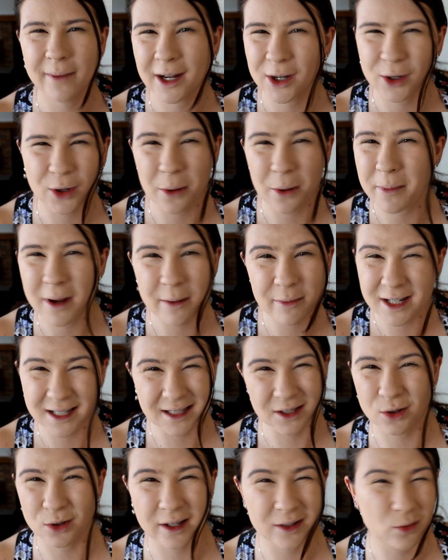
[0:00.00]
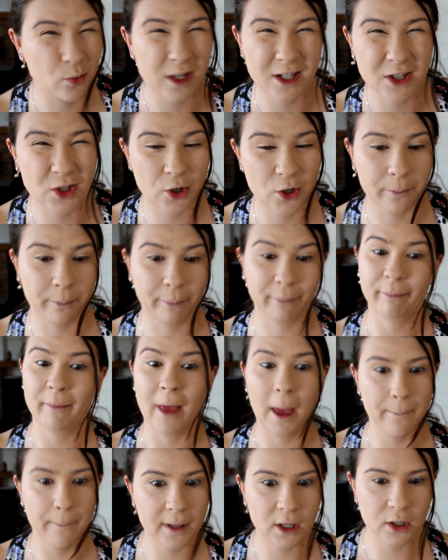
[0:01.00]
I don't know, maybe it doesn't look as weird to you,
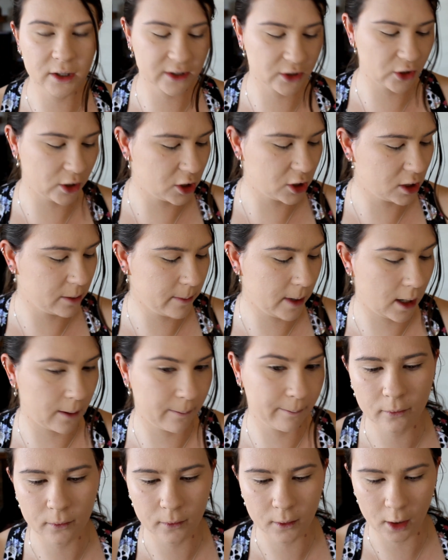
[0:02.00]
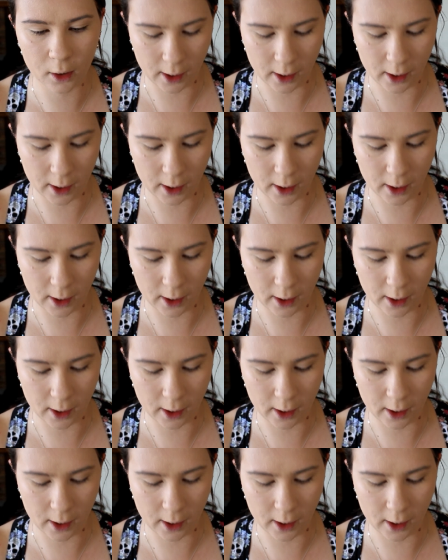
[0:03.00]
but it looks strange to me.